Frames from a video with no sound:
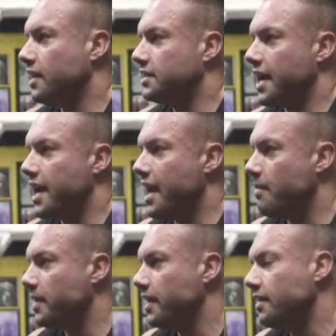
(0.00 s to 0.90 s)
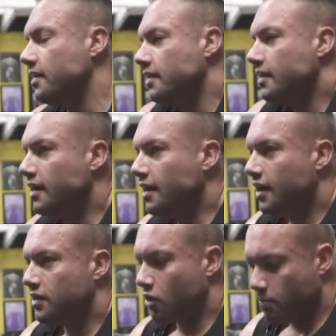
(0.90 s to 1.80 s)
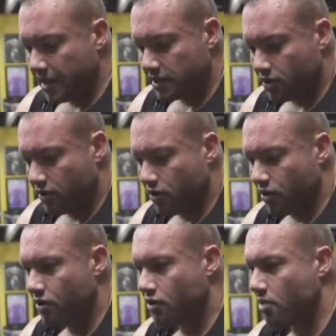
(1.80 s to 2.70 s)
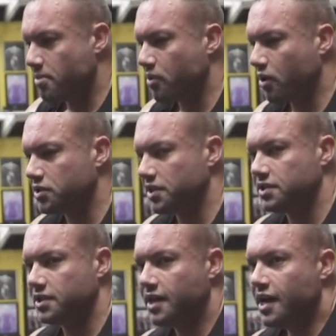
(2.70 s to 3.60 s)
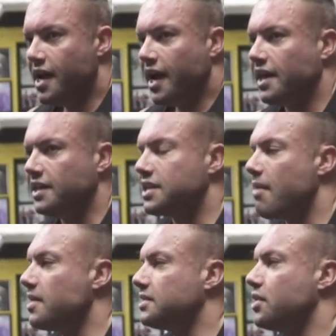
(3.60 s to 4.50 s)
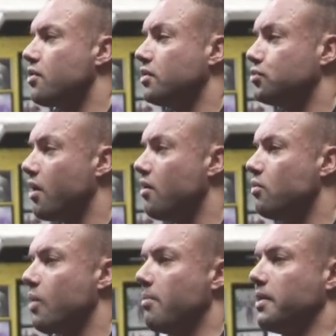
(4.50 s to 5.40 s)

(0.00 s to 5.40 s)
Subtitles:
get a scan happening. It's all based on your proportions. And that's something that's in your control. We're able